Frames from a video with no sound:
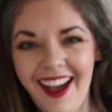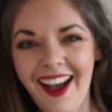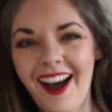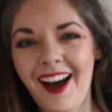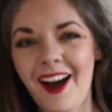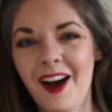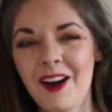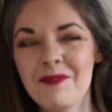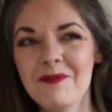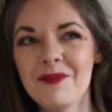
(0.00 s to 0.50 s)

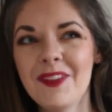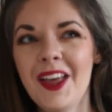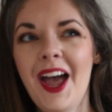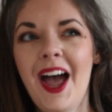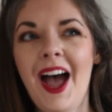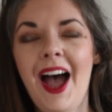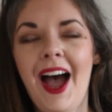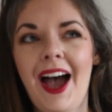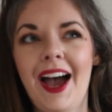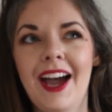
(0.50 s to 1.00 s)

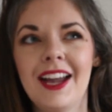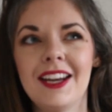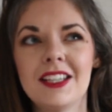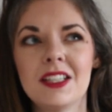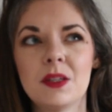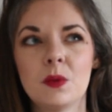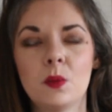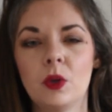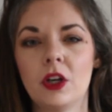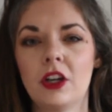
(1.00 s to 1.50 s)

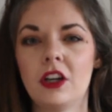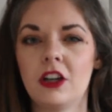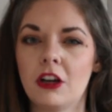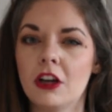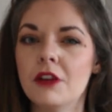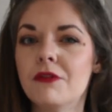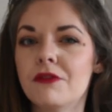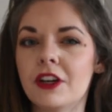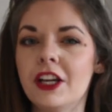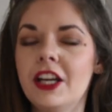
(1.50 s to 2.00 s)
And we're gonna
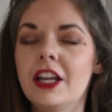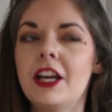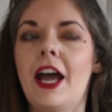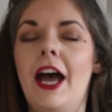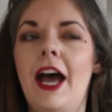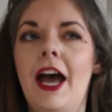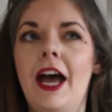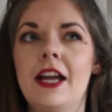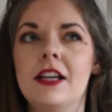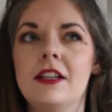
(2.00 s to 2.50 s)
go for it.
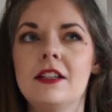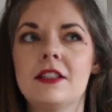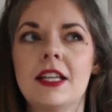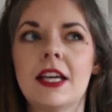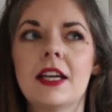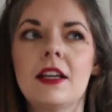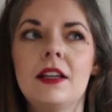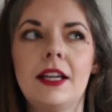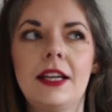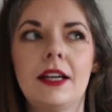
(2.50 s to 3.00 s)
And
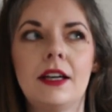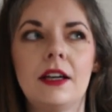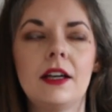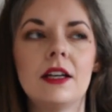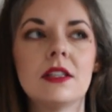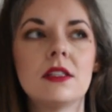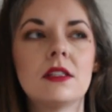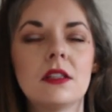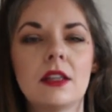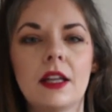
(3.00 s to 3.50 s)
secondly, I
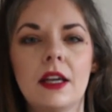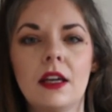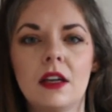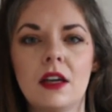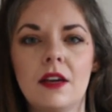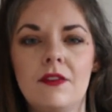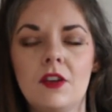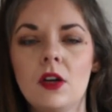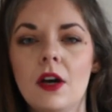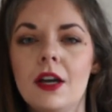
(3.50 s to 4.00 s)
asked, like,
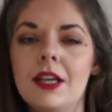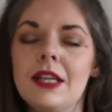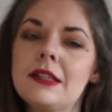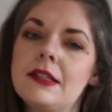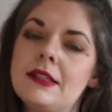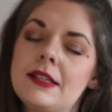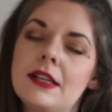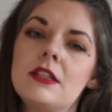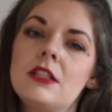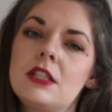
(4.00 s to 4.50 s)
have you got any
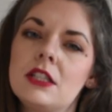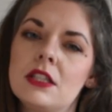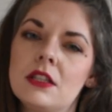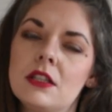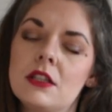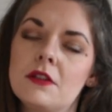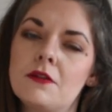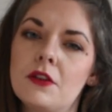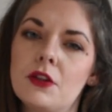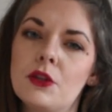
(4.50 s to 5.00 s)

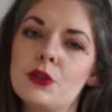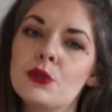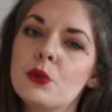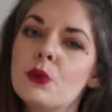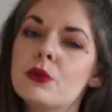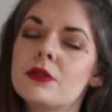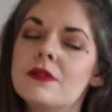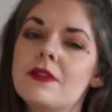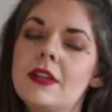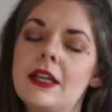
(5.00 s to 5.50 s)
suggestions for the
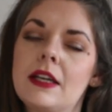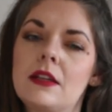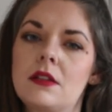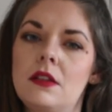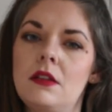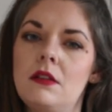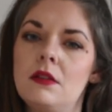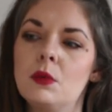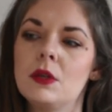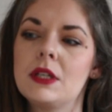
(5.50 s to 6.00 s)
sorts of things
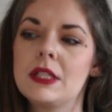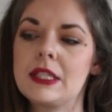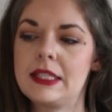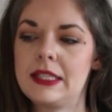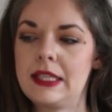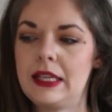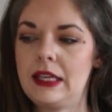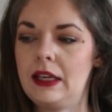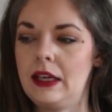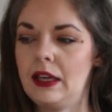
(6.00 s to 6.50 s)
that you'd want to
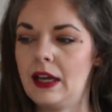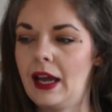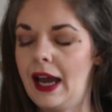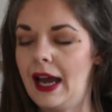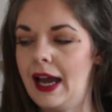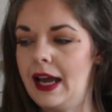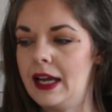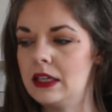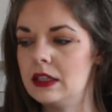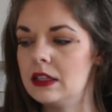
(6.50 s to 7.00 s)
see?
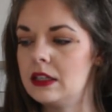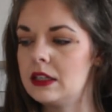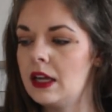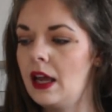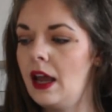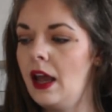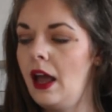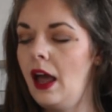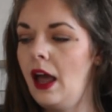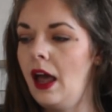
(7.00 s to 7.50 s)
And
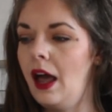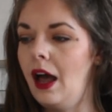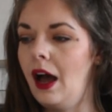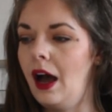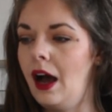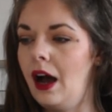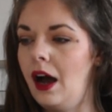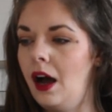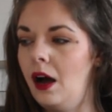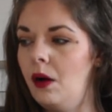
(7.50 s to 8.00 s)

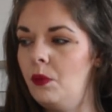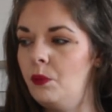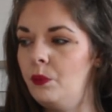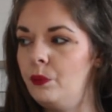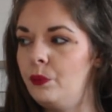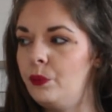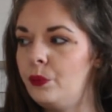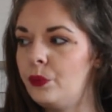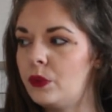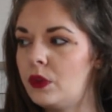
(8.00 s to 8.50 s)

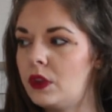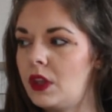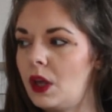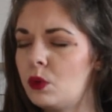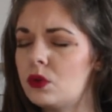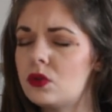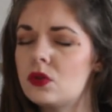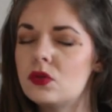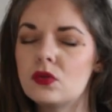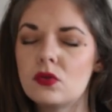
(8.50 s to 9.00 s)
there
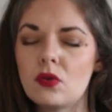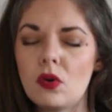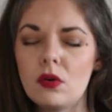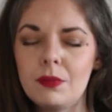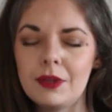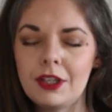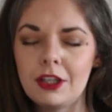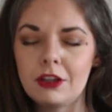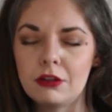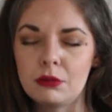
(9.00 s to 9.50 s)
were so
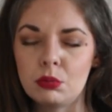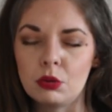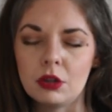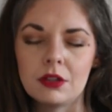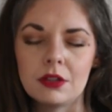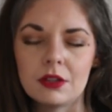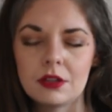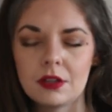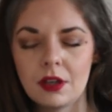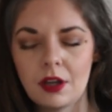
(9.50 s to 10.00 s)
many good
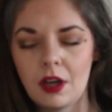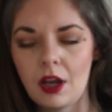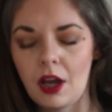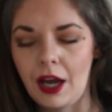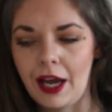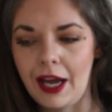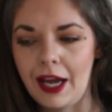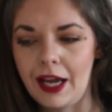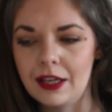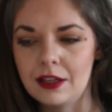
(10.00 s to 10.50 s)
ones,
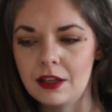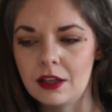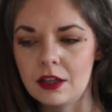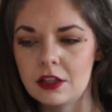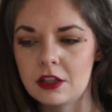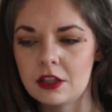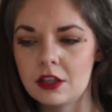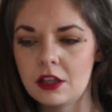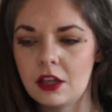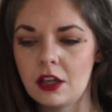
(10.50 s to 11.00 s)

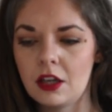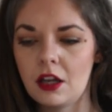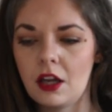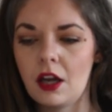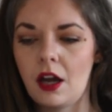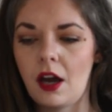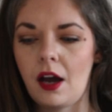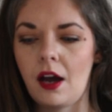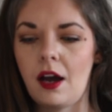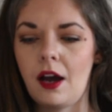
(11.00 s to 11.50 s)
and
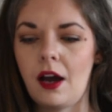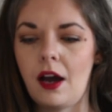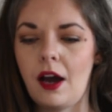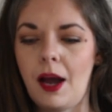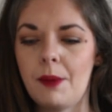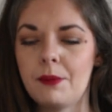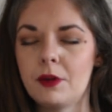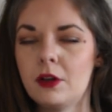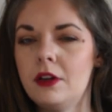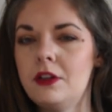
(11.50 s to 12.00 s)

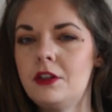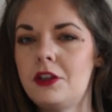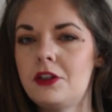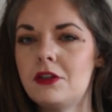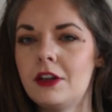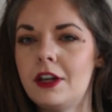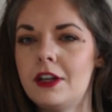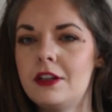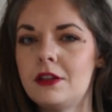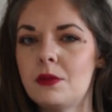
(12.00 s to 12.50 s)
I'm going to
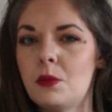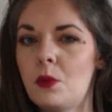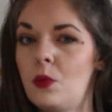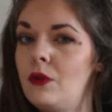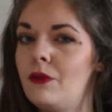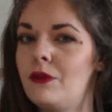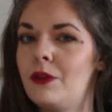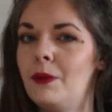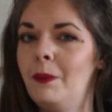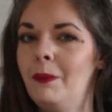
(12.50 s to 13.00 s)
try and do
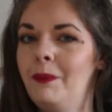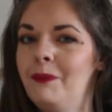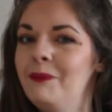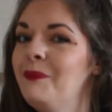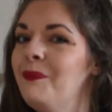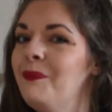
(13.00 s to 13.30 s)
all of them.